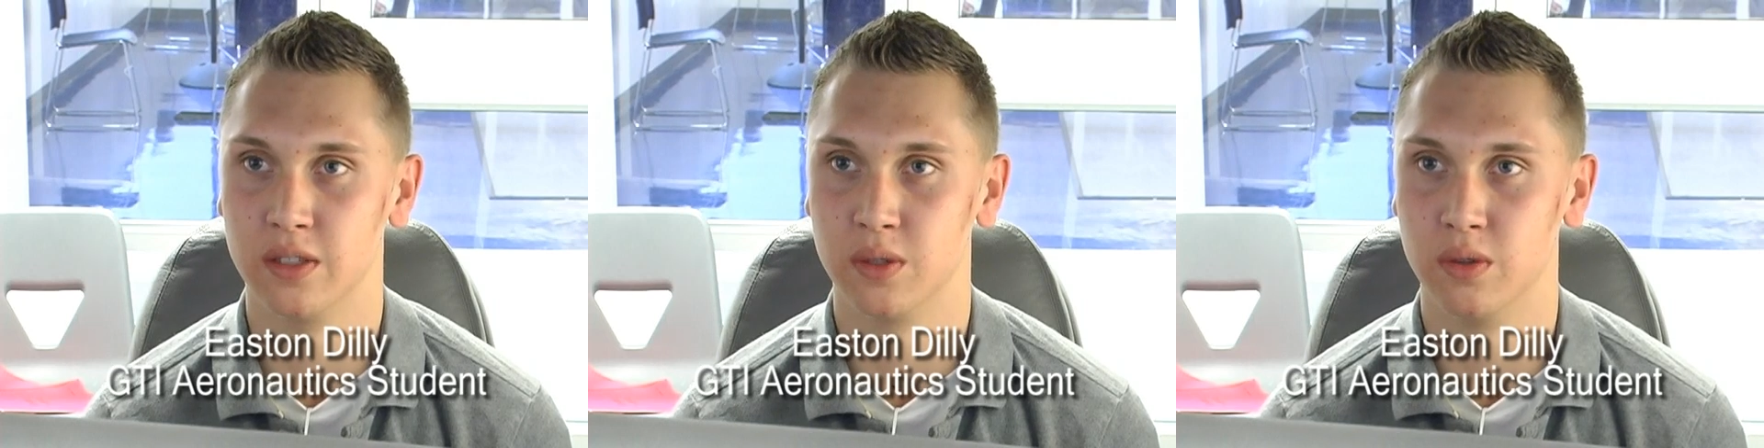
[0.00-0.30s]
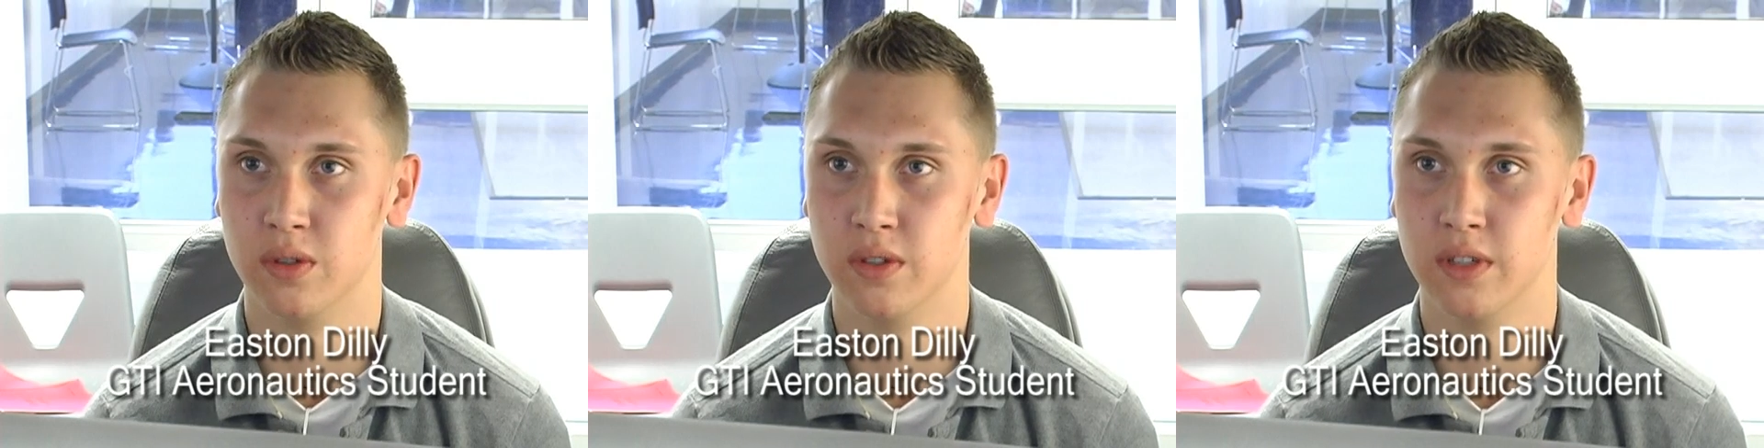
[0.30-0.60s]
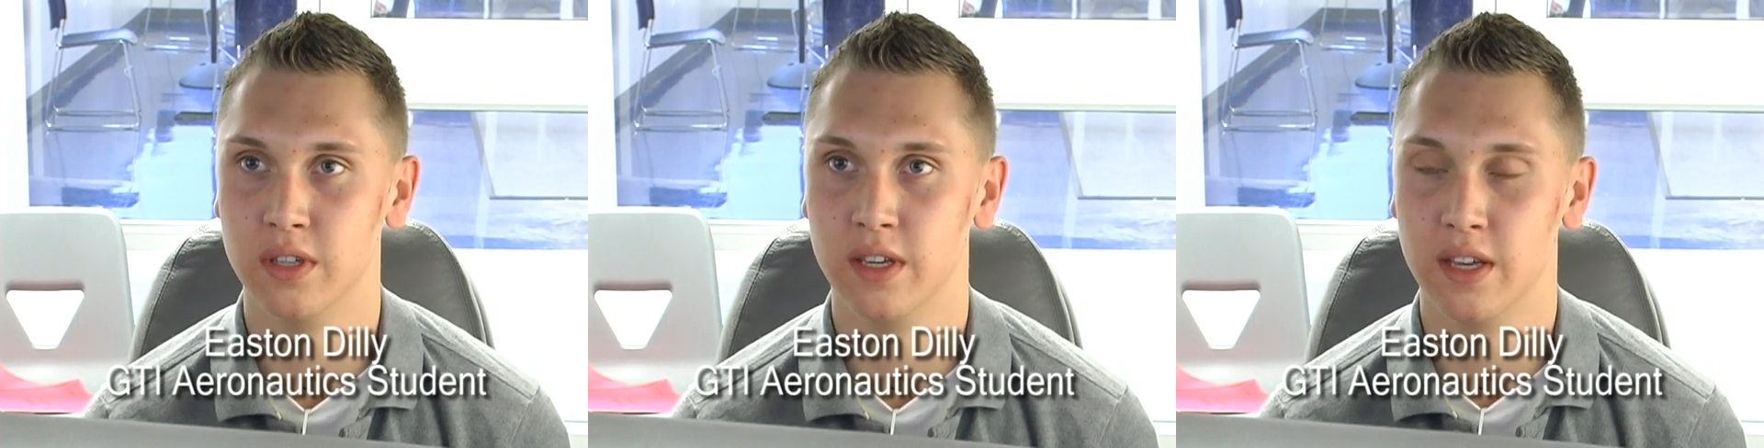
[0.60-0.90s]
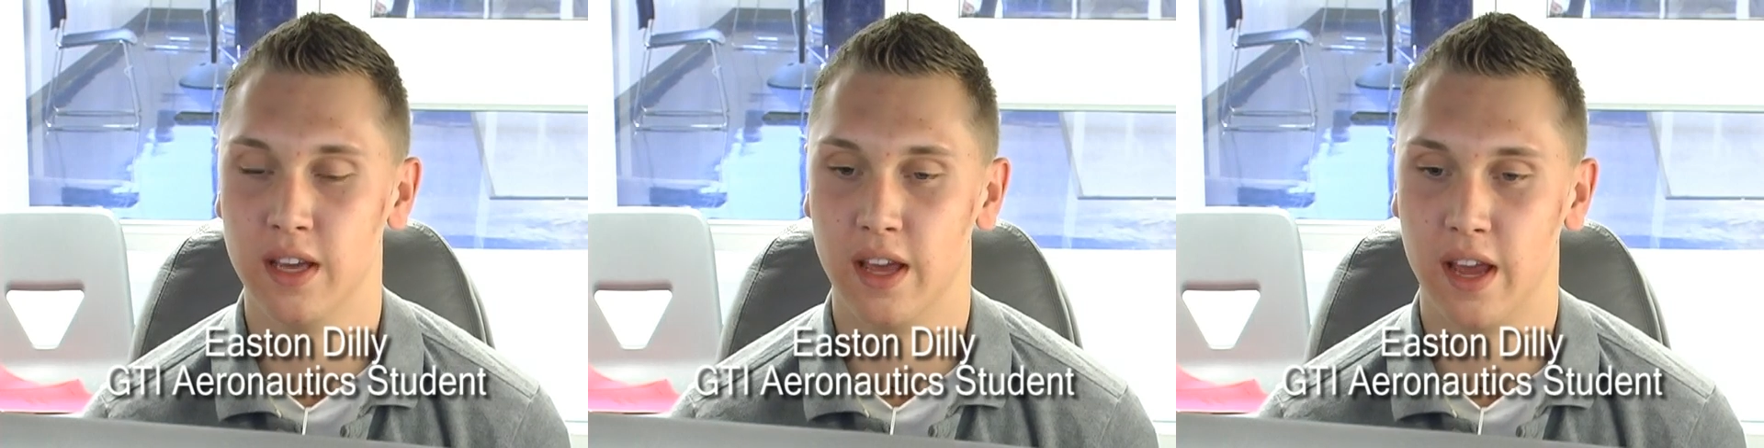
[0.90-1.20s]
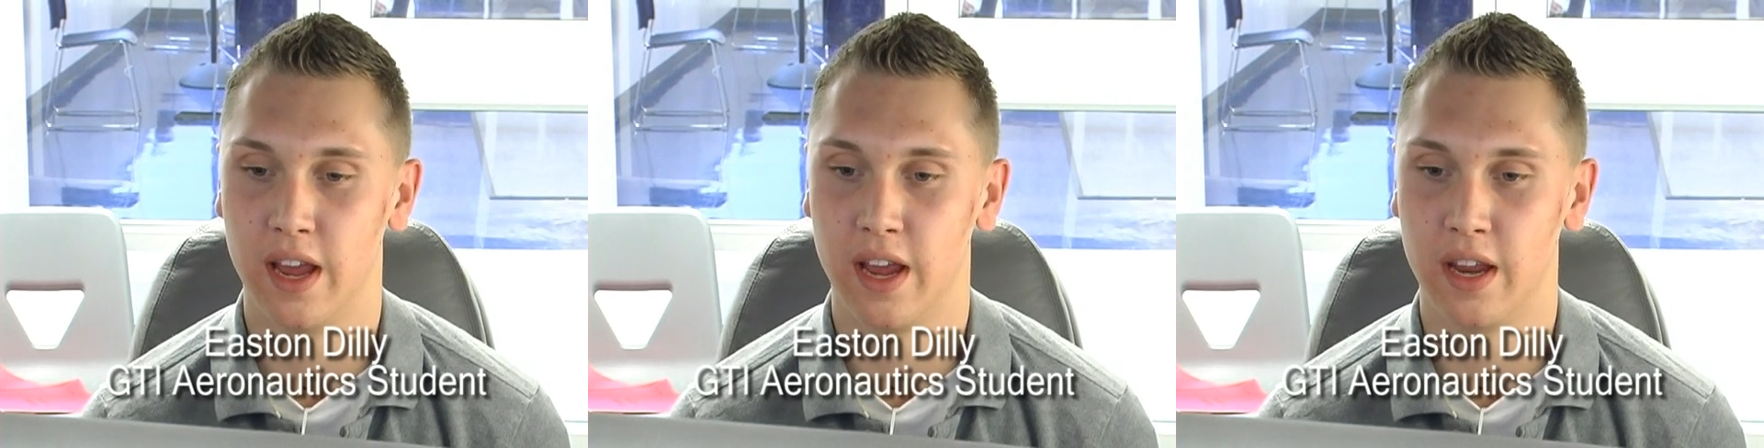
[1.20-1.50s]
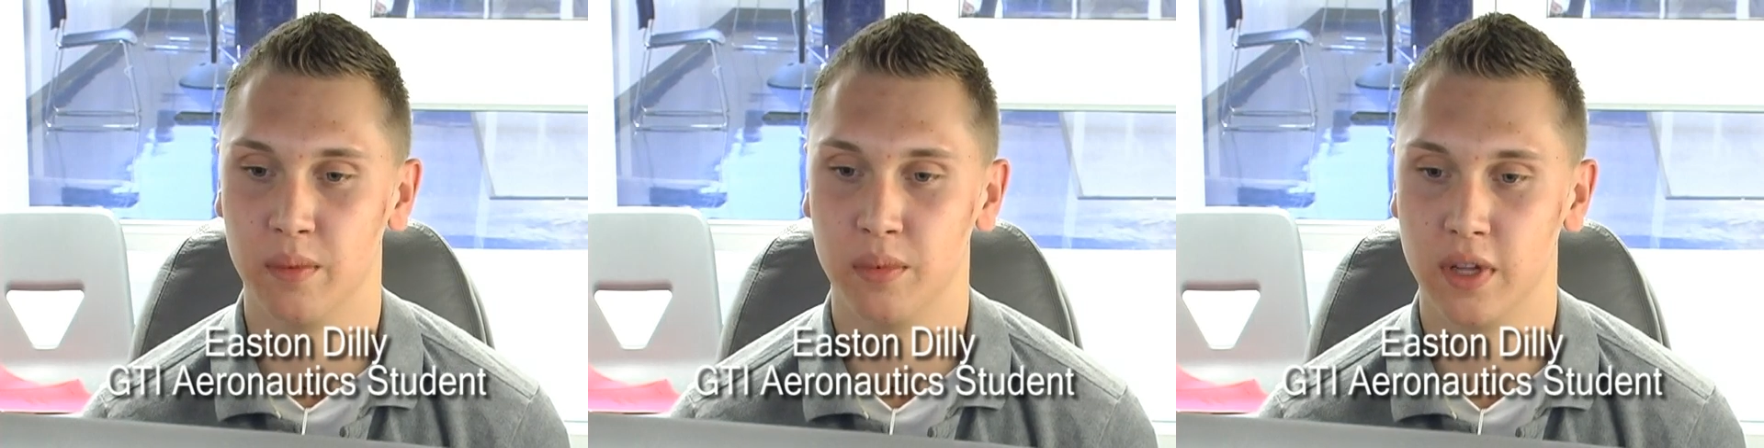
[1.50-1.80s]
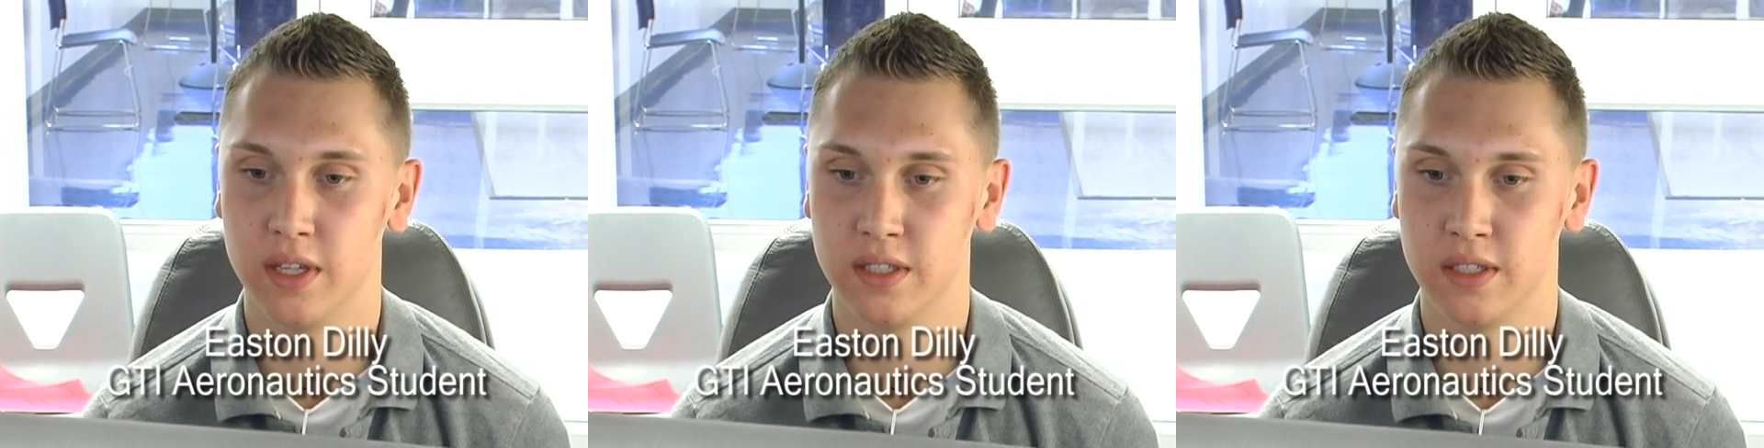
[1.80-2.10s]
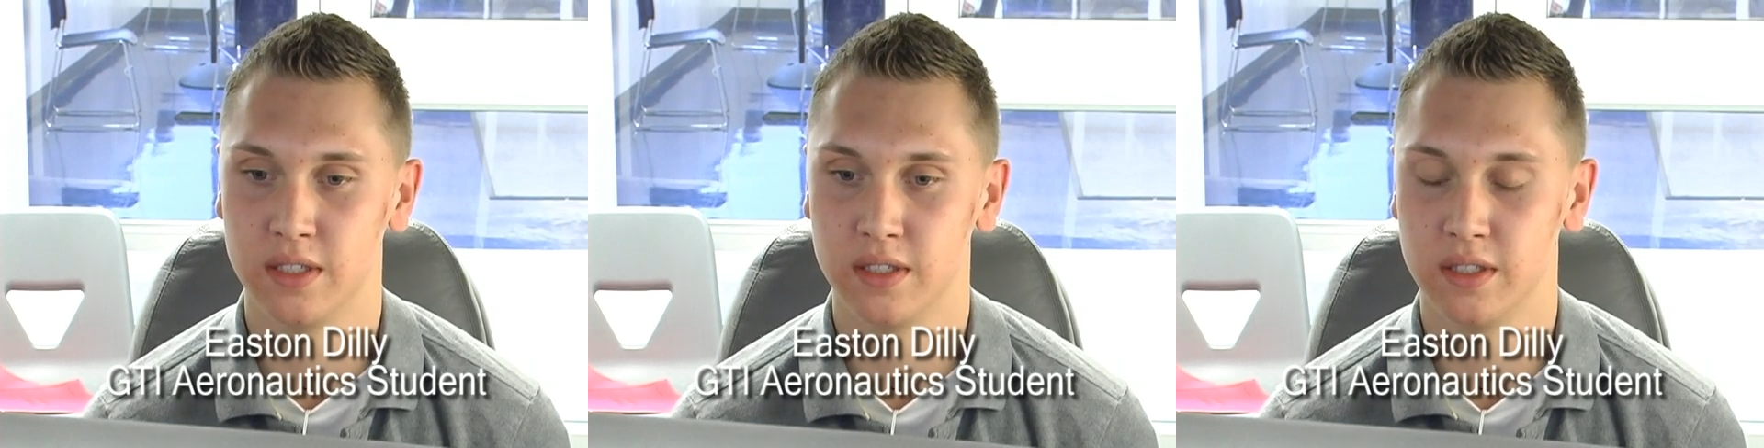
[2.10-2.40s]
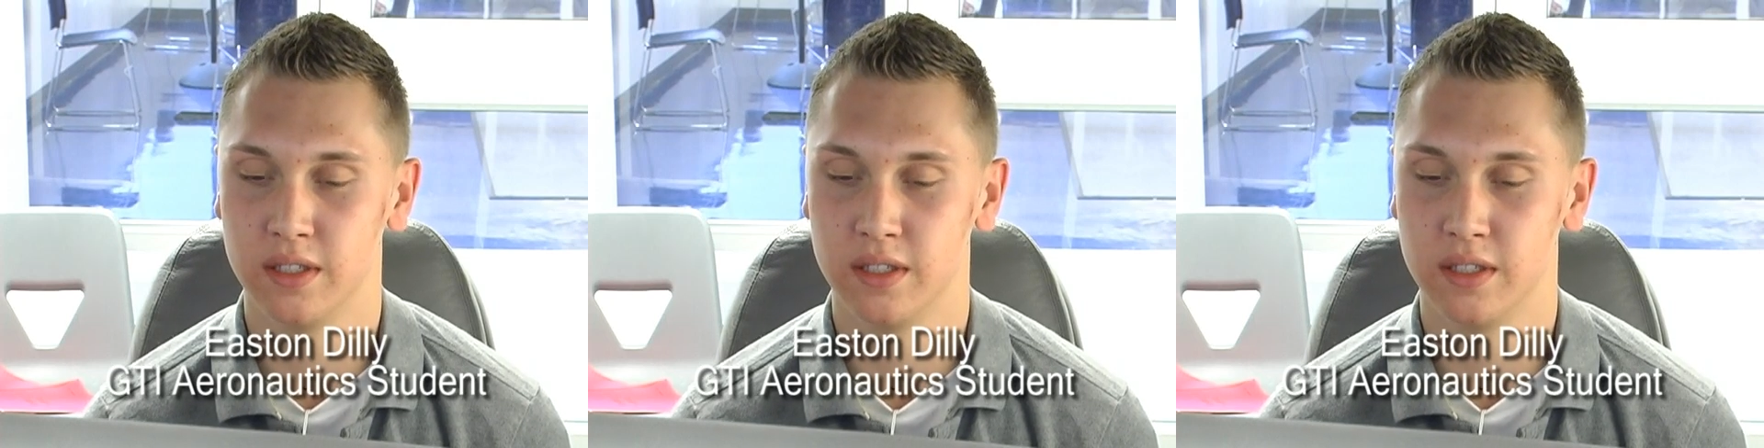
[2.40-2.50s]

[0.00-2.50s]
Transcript: school. And plus,